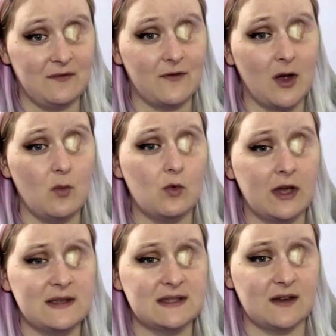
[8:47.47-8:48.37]
from
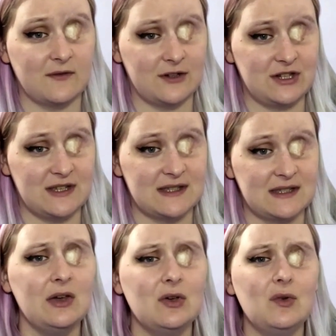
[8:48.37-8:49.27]
white
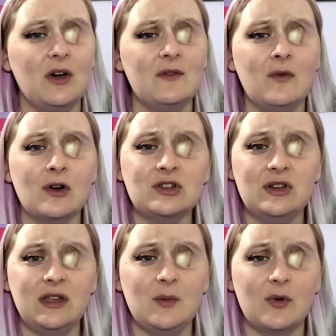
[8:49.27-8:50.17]
suffragists who
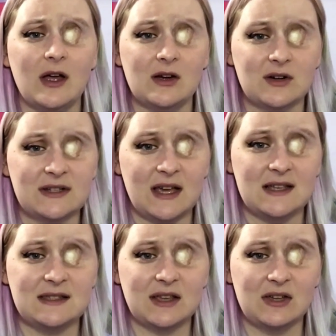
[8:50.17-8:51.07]
unfortunately
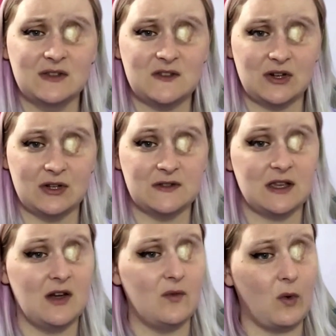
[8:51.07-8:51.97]
prioritized the concerns
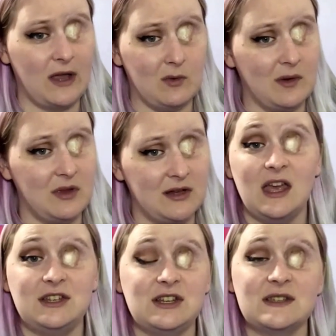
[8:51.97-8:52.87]
of white women.
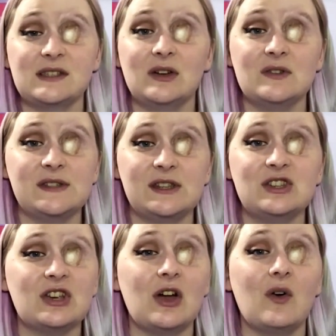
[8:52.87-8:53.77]
It just goes to
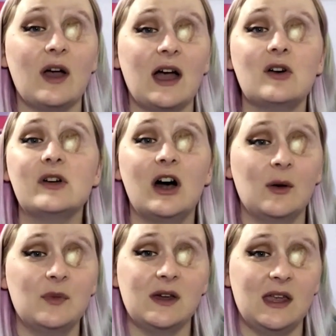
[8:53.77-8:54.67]
show how
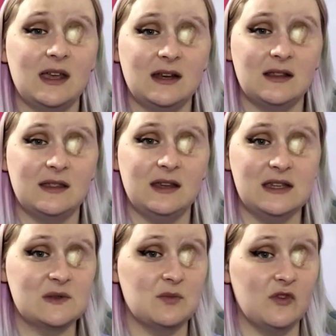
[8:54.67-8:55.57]
complicated
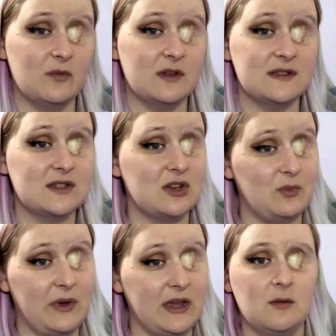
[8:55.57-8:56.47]
these movements
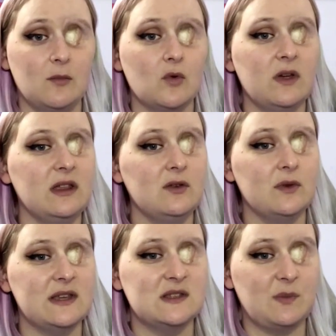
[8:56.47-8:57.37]
could be. Marie
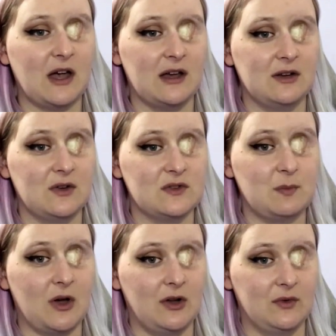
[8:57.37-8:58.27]
Louise Bottineau
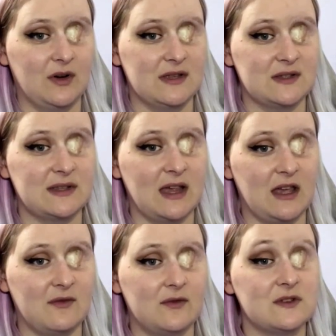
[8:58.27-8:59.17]
Baldwin's
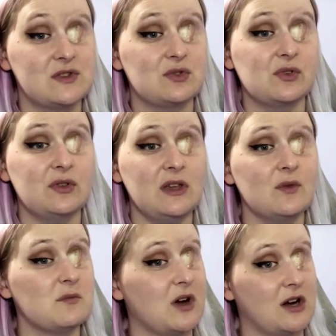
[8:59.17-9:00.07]
life was truly
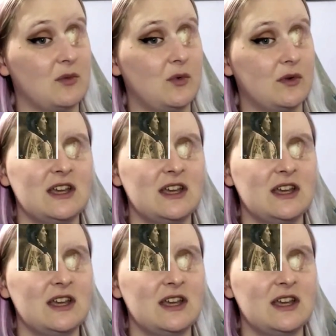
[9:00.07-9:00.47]
remarkable.